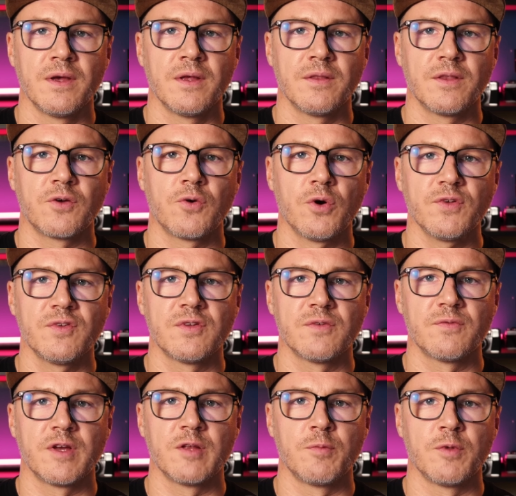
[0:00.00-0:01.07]
The course is
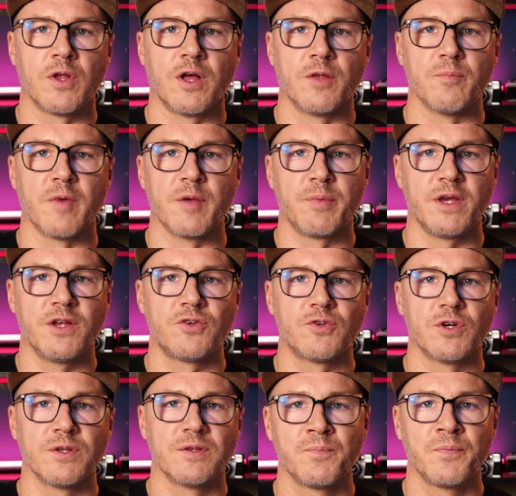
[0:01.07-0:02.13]
available on my
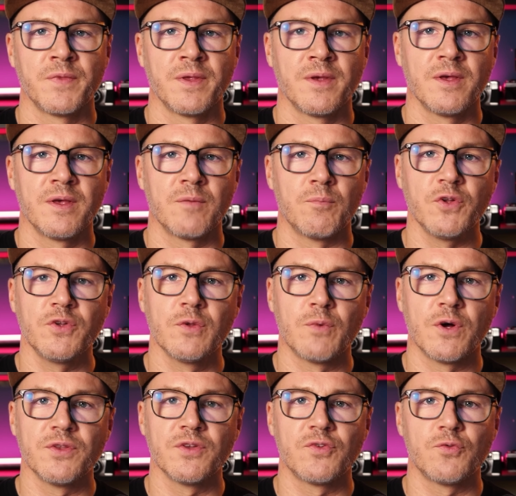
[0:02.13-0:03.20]
Patreon. Module
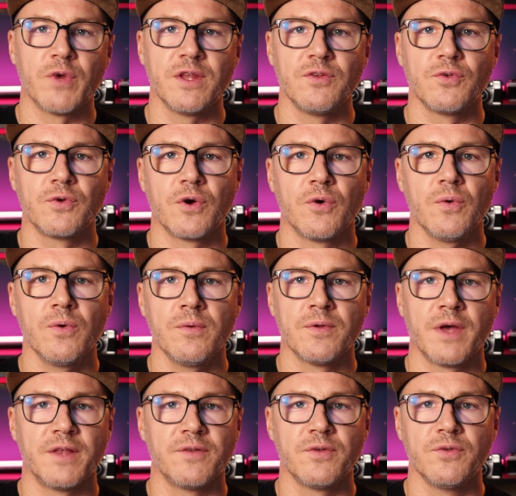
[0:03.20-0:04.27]
one is ready to go
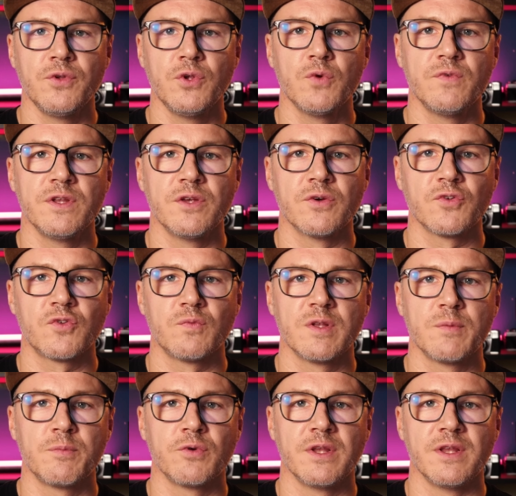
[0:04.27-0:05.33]
and new videos will
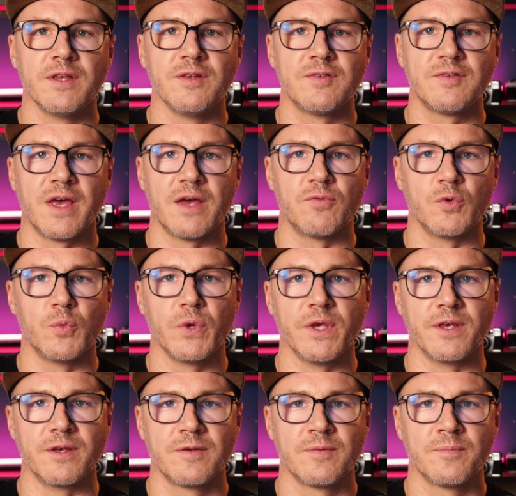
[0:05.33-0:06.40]
be released every
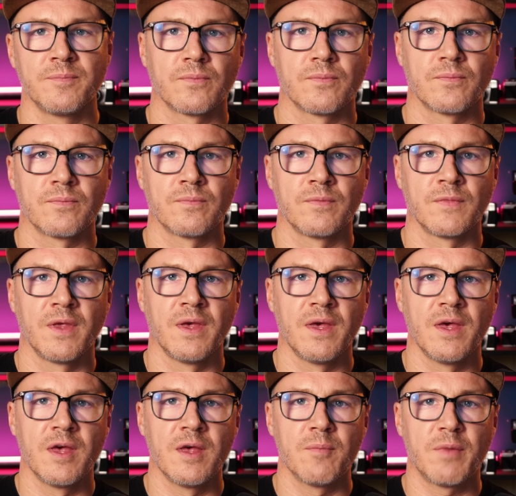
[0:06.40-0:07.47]
week.
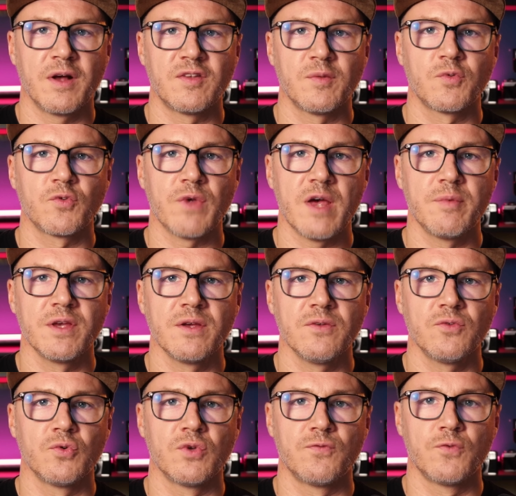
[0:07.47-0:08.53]
By subscribing
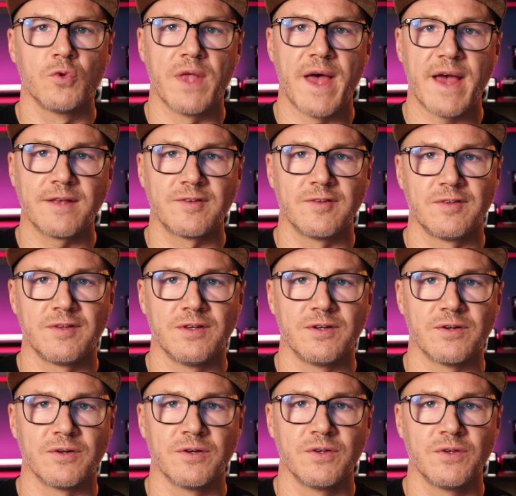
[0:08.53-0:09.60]
to the full access
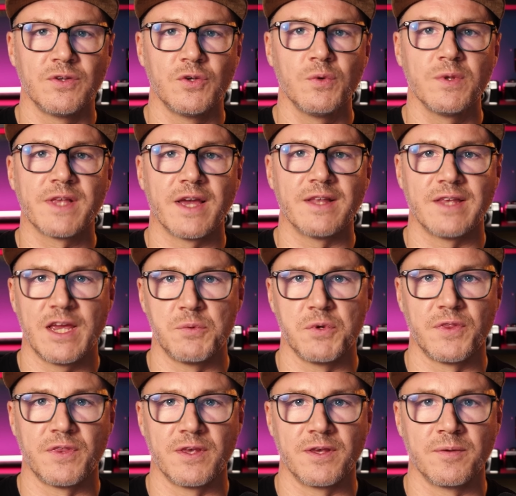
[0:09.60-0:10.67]
tier, you will get
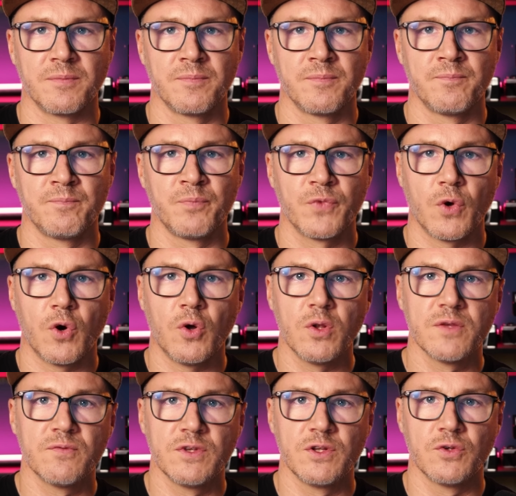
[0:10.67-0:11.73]
everything, all
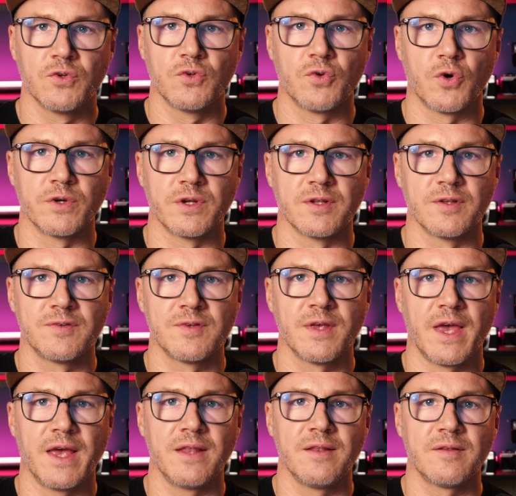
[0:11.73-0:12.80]
the video tutorials
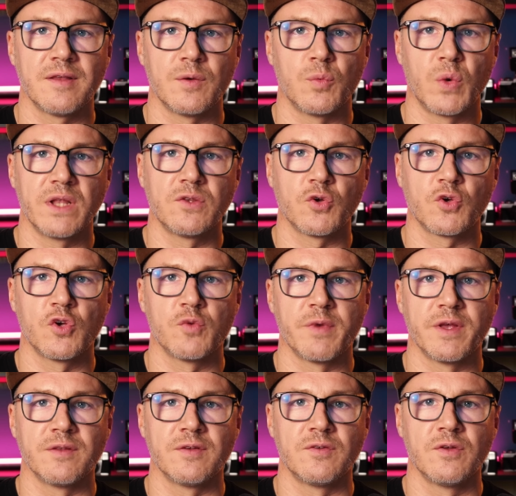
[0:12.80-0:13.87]
and a
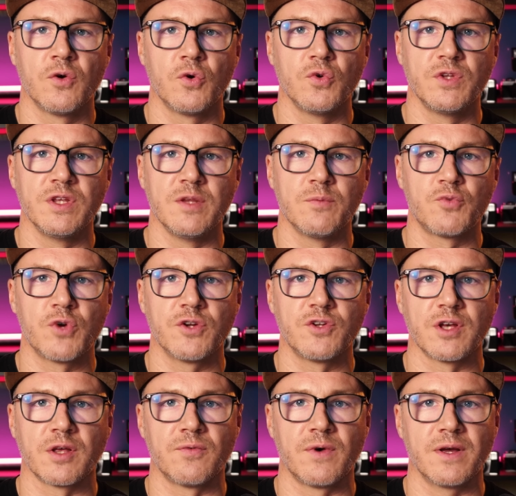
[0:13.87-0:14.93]
well-documented Houdini
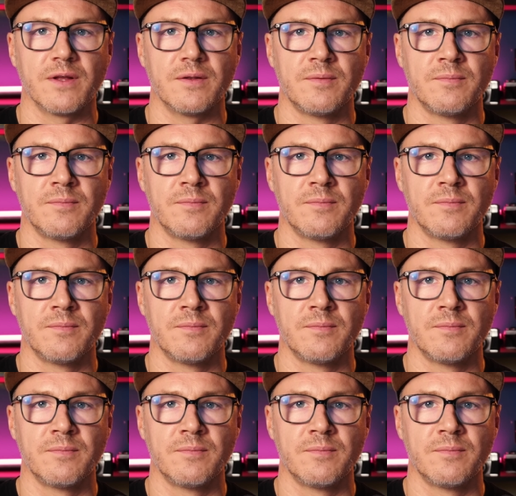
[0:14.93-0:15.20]
project file.